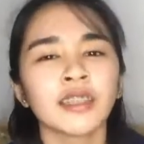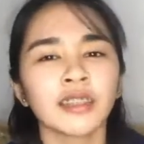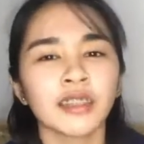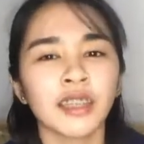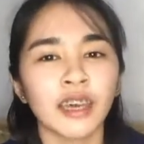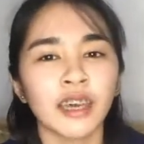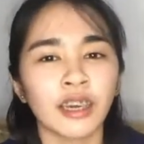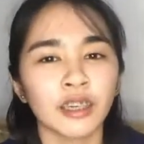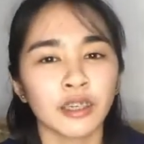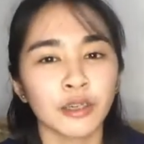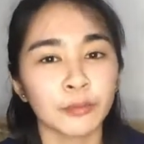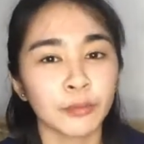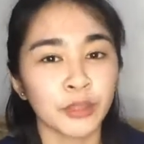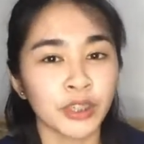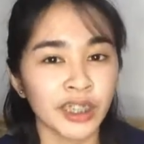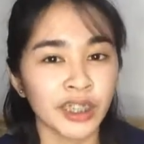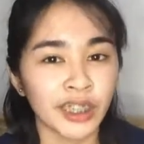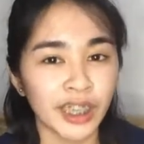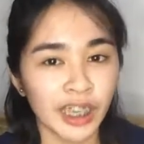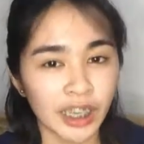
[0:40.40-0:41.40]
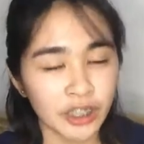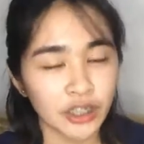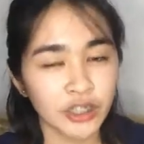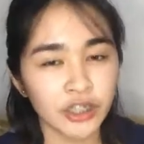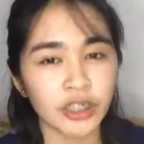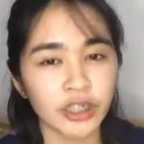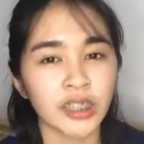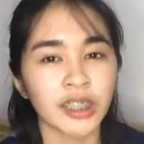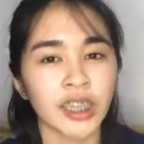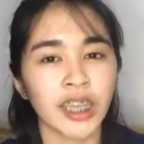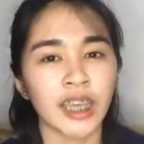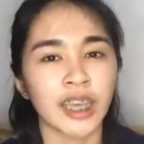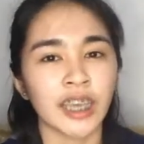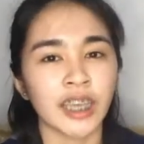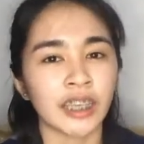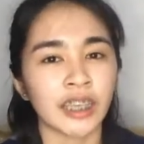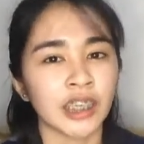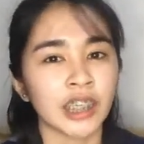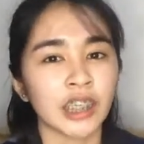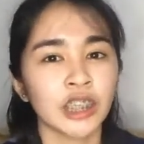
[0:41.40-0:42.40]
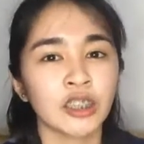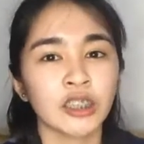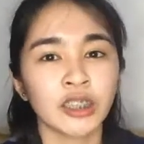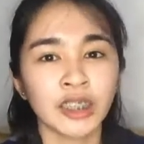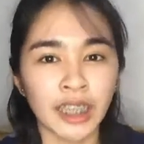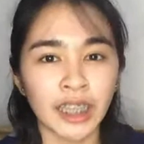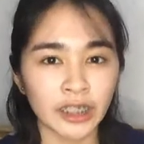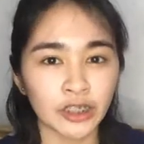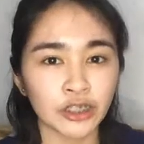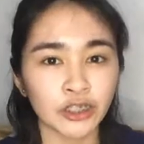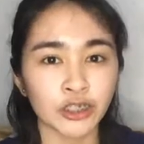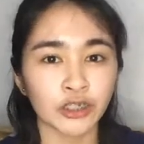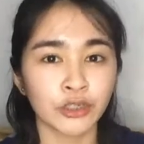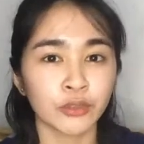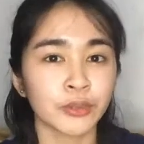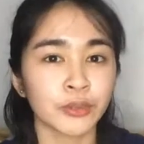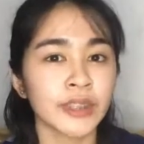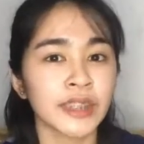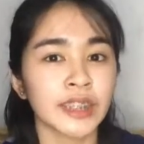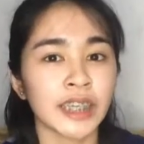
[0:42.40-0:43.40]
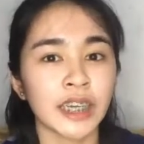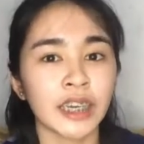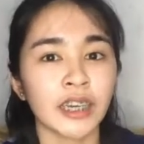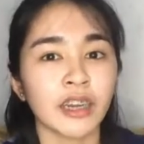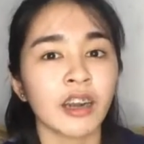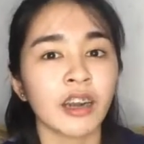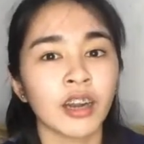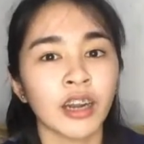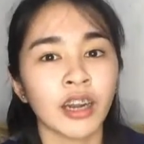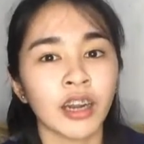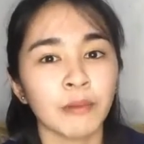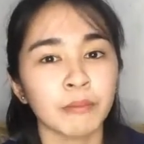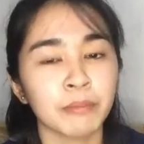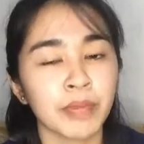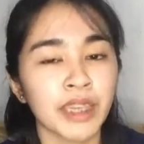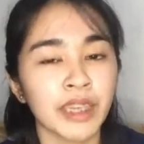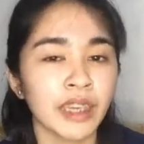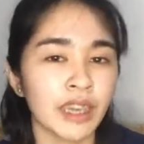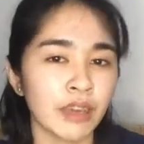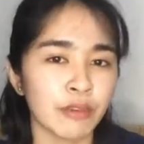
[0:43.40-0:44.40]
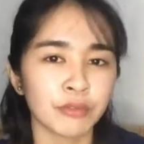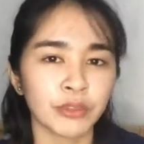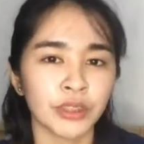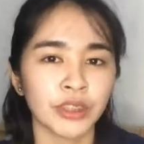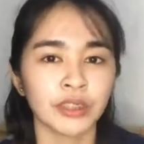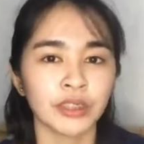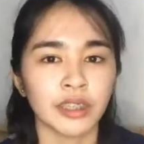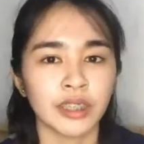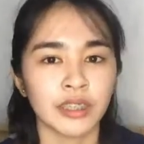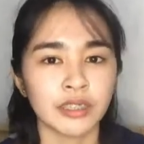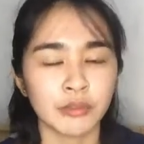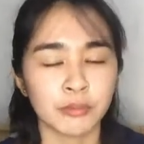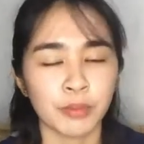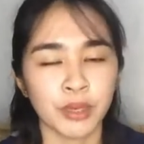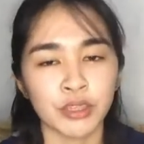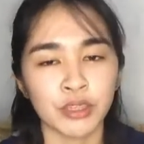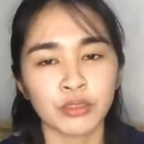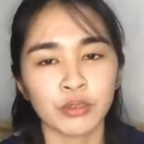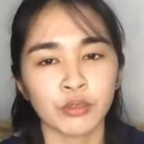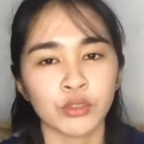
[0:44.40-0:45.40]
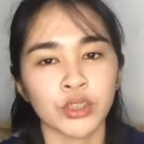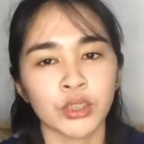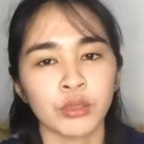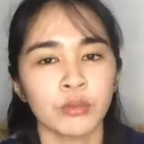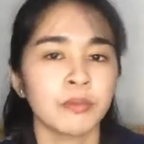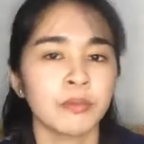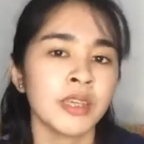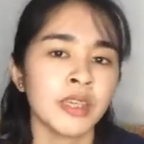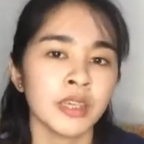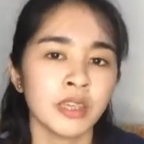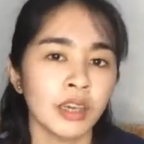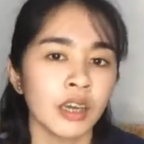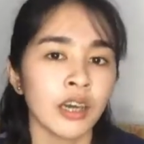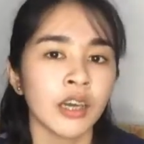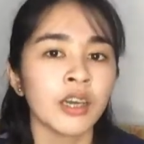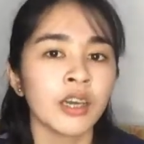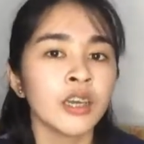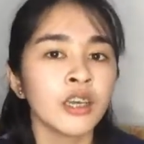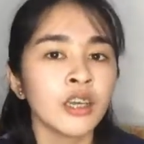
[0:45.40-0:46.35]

The communication and connection we share are made effortless by social media.